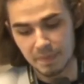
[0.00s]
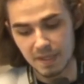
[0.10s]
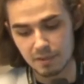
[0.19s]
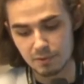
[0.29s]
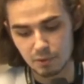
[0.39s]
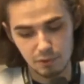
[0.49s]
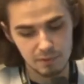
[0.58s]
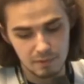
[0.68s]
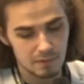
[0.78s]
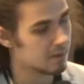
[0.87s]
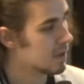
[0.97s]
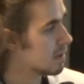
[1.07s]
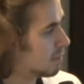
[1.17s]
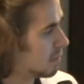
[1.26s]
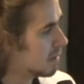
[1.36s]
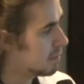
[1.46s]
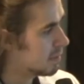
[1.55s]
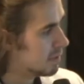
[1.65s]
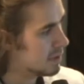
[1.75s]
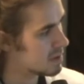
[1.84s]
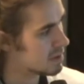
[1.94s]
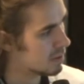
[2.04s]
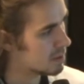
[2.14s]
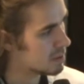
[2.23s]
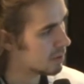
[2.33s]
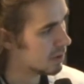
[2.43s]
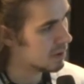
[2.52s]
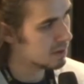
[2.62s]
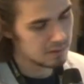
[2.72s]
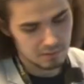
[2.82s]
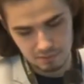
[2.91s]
And note that bump is also here.